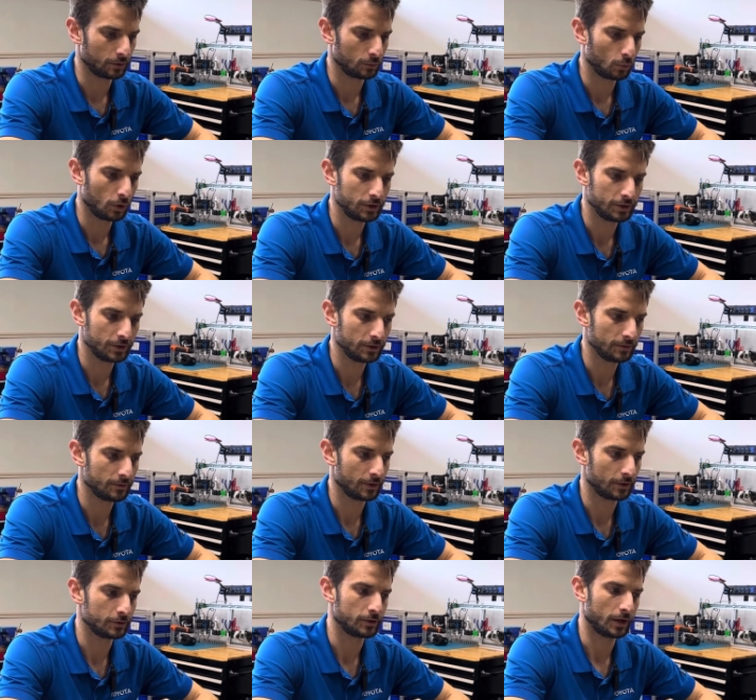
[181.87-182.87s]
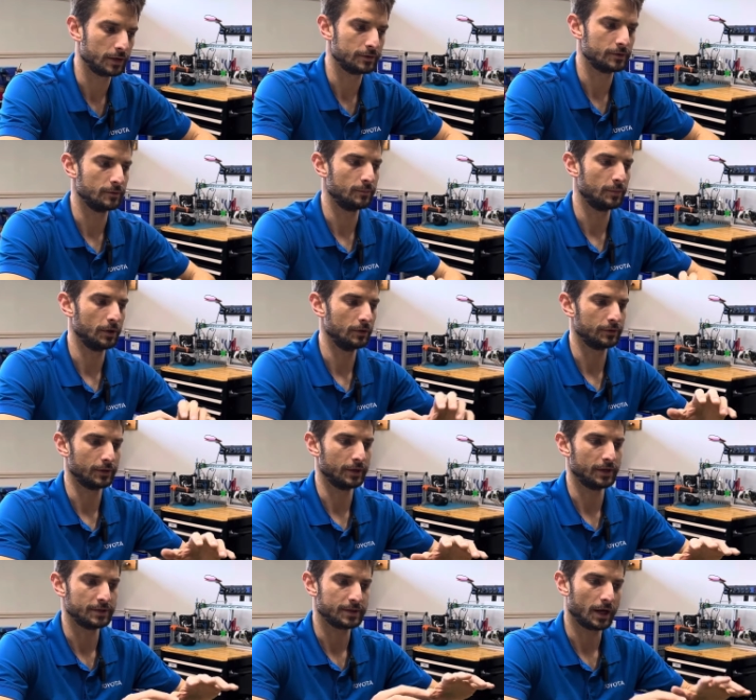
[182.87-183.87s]
or in one year, they're trying to build
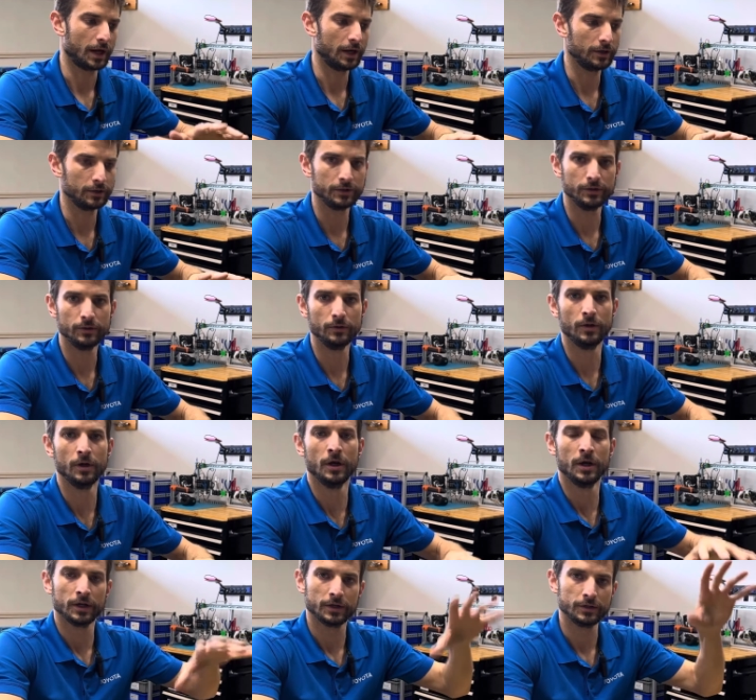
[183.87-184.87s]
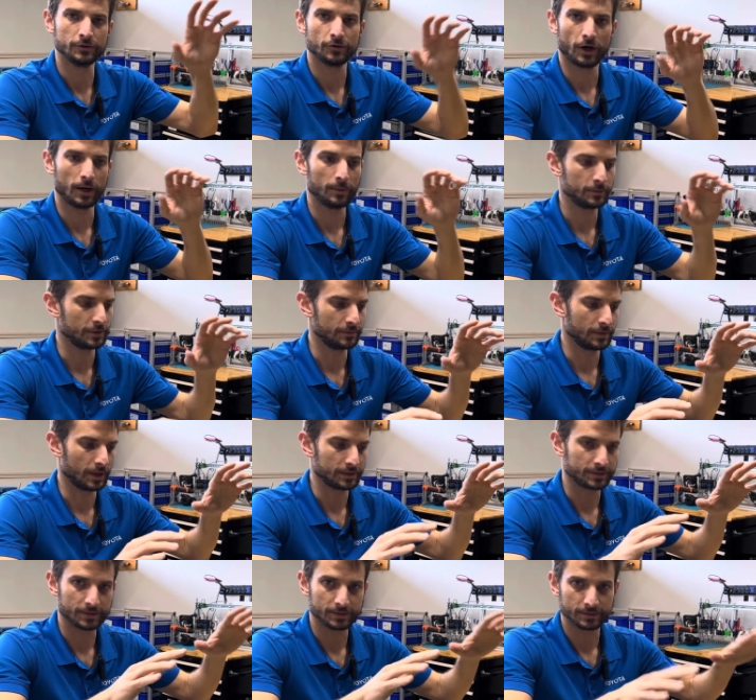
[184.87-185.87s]
an entire new contraption
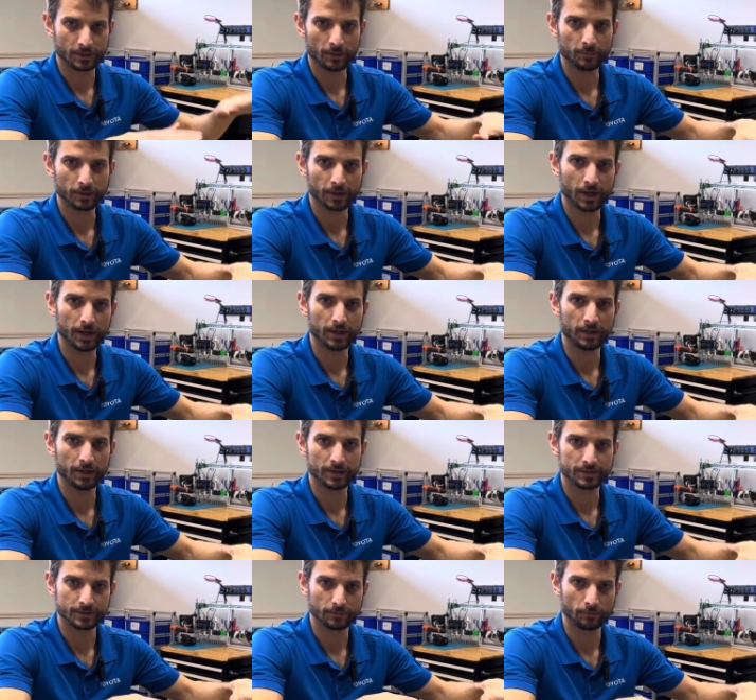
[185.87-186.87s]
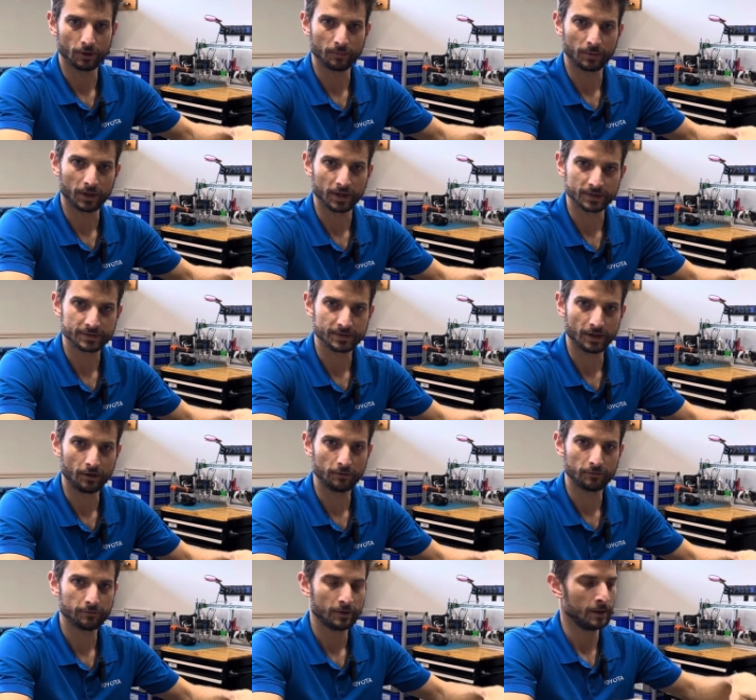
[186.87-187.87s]
that's as complicated as the robot
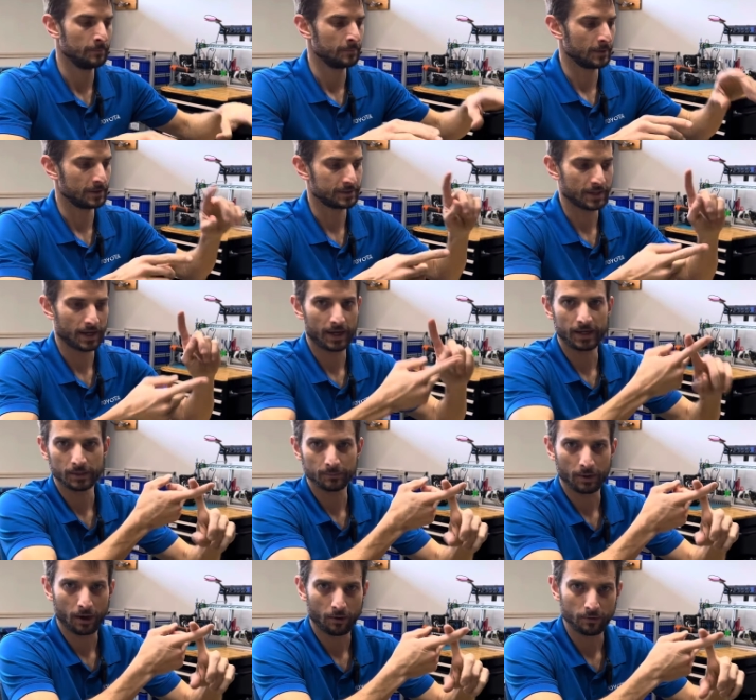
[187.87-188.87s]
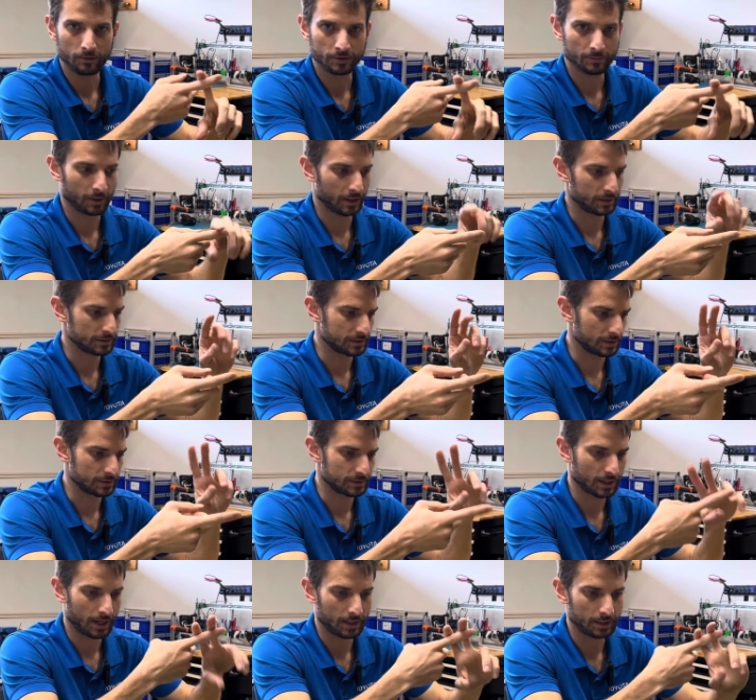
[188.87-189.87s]
itself, that's adding power demands,
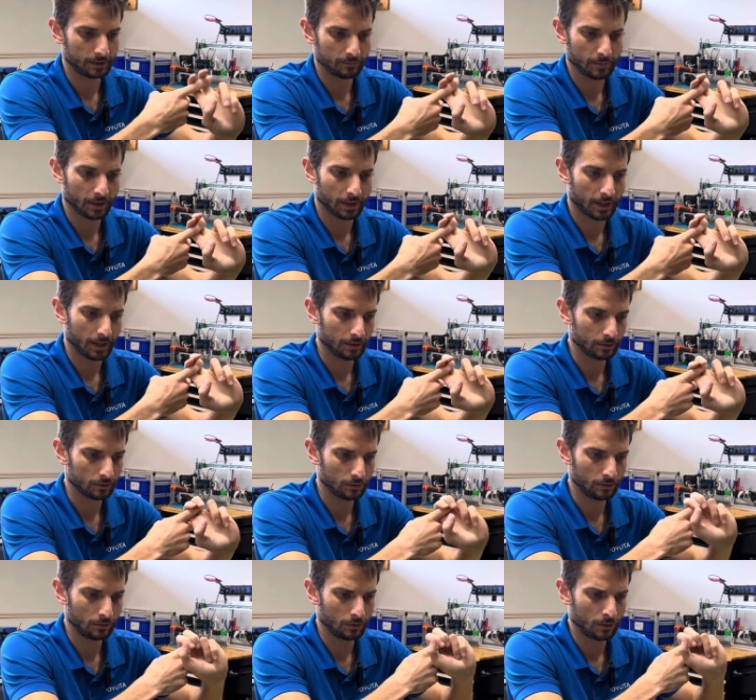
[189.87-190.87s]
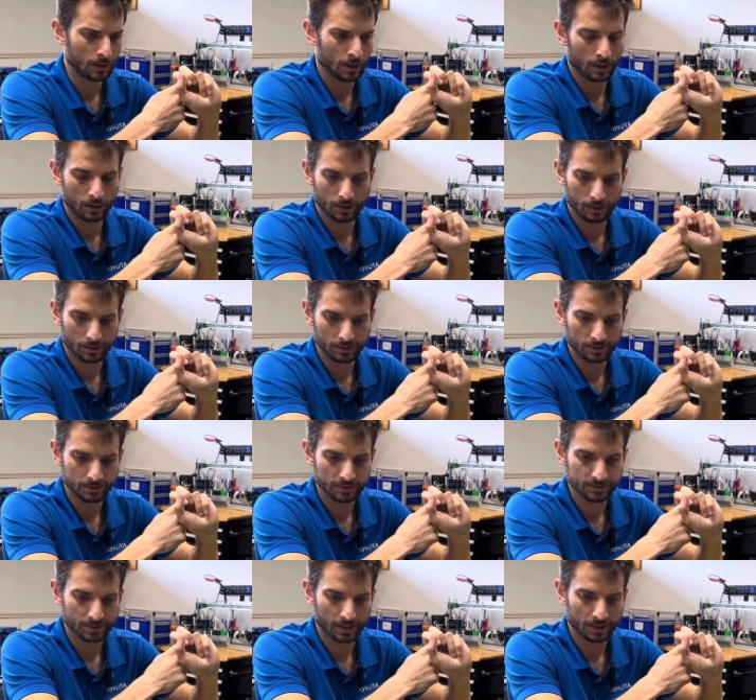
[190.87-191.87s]
that's adding mechanical uh,
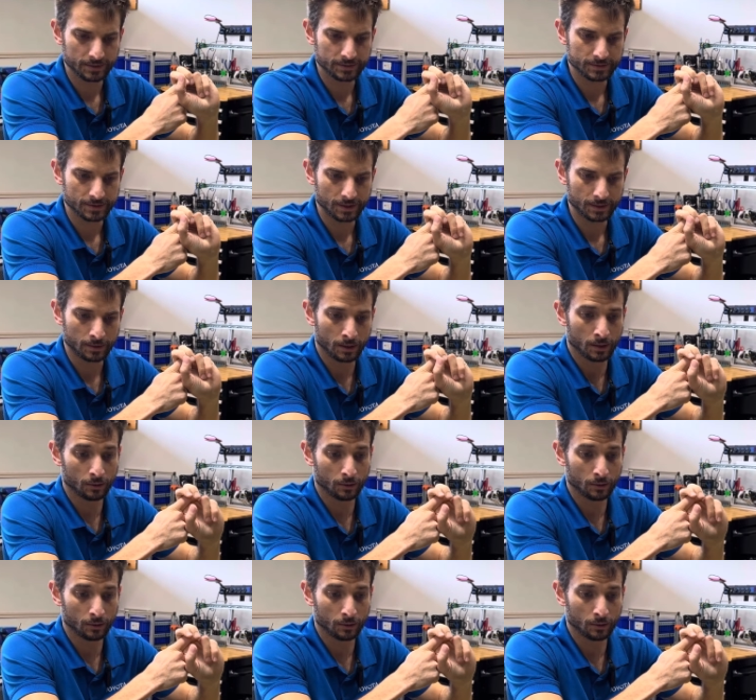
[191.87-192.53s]
designs that